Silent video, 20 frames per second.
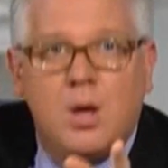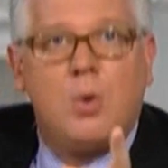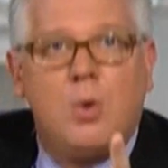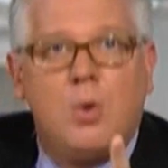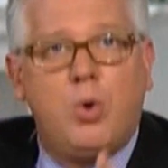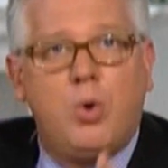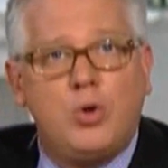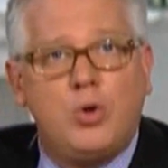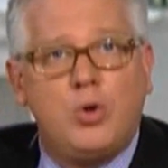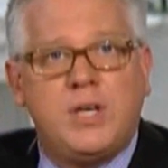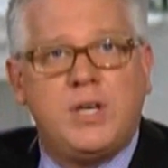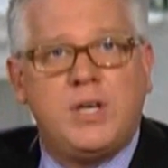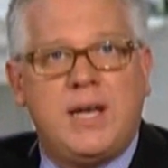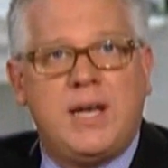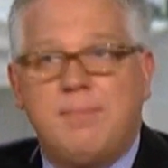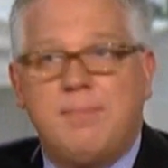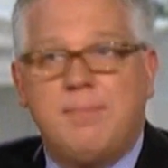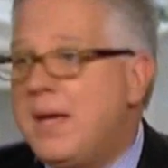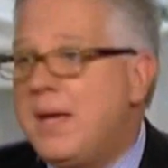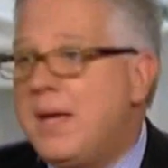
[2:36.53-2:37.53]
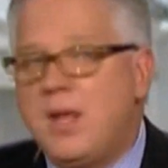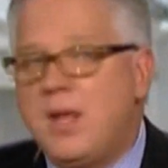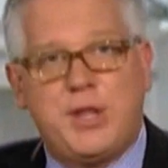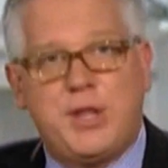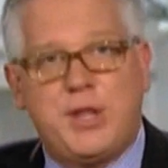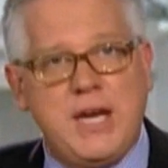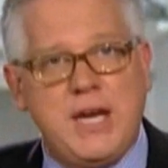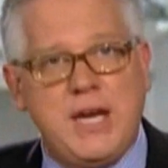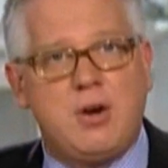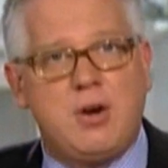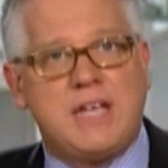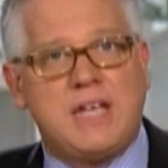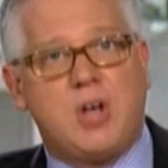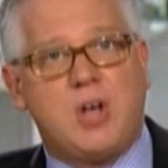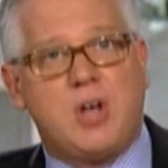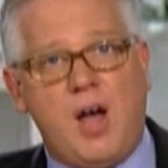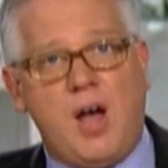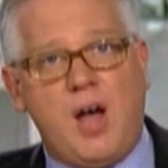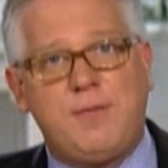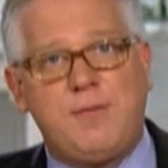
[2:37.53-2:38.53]
Wounded him. Theo gets
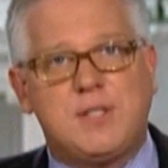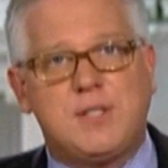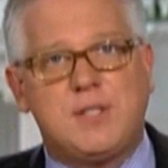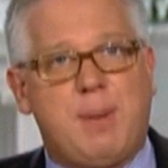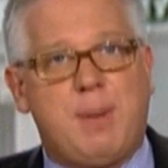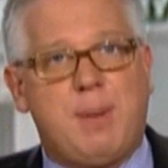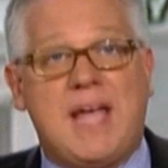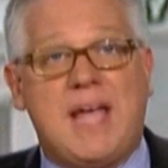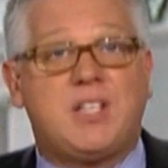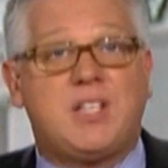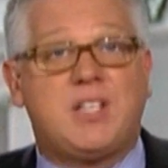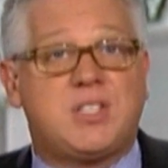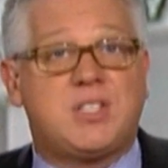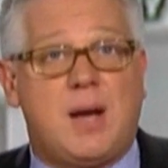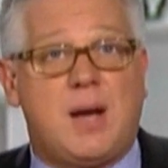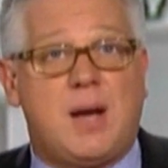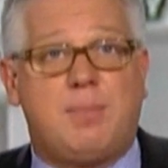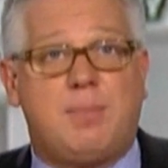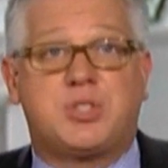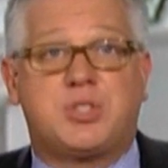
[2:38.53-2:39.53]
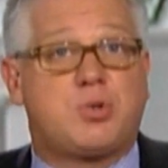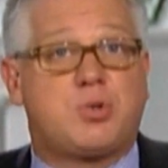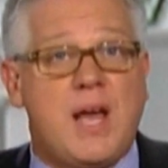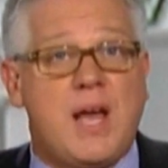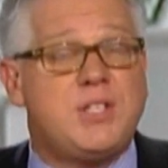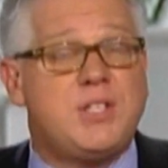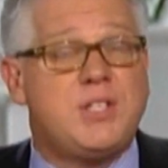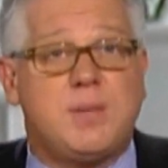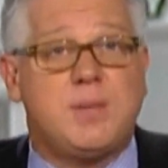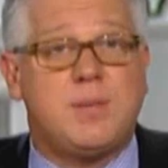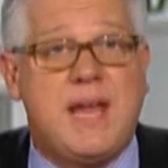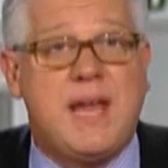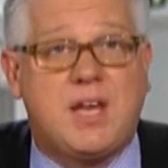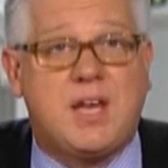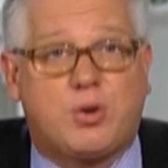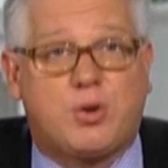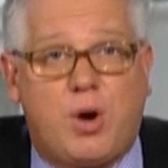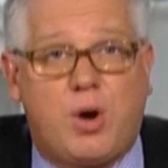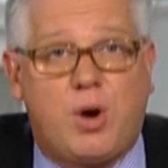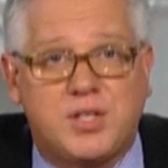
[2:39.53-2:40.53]
off his bike, stumbles, tries to make it
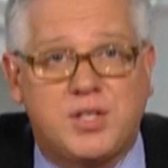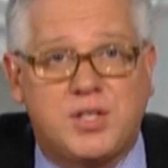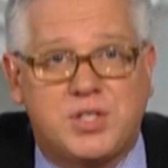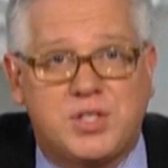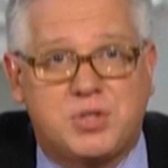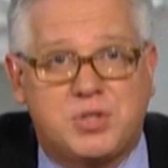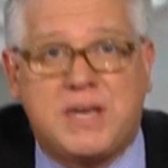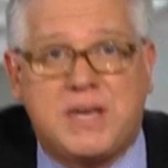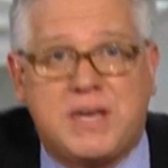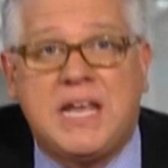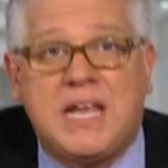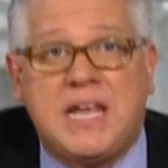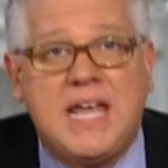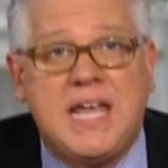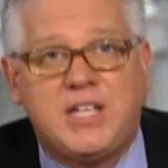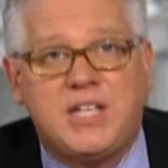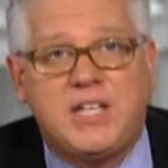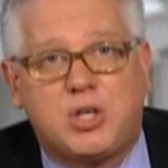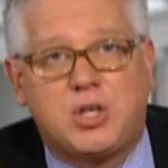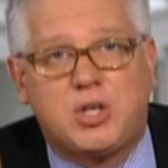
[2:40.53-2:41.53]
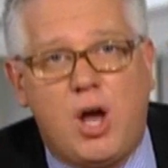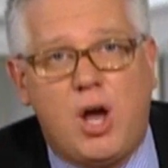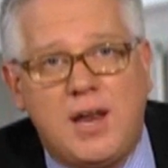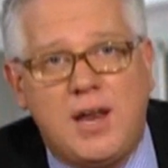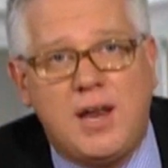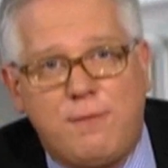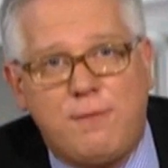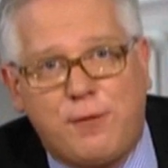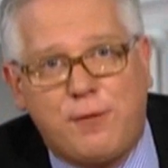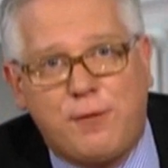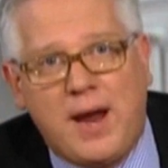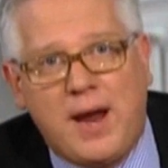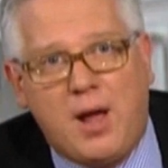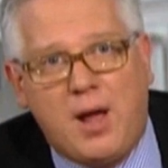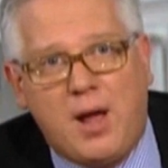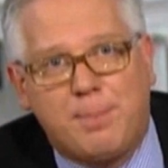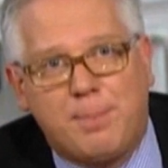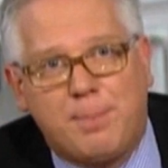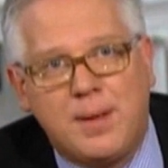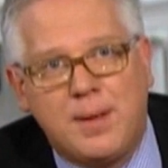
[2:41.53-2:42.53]
across the street. He's calling for
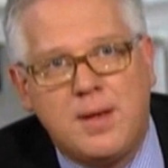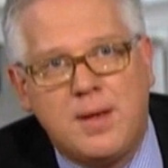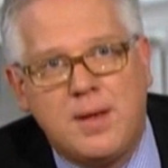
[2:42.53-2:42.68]
help.